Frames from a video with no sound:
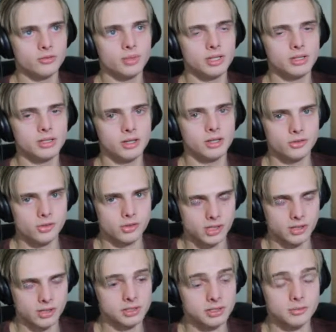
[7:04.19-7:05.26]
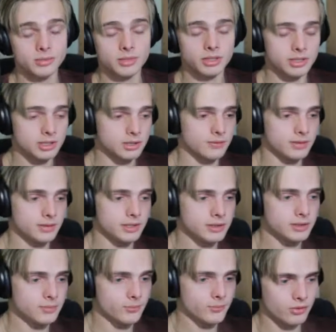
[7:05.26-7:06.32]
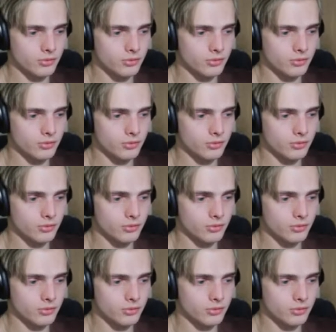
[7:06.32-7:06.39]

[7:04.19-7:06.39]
have been hundreds of thousands of millions of years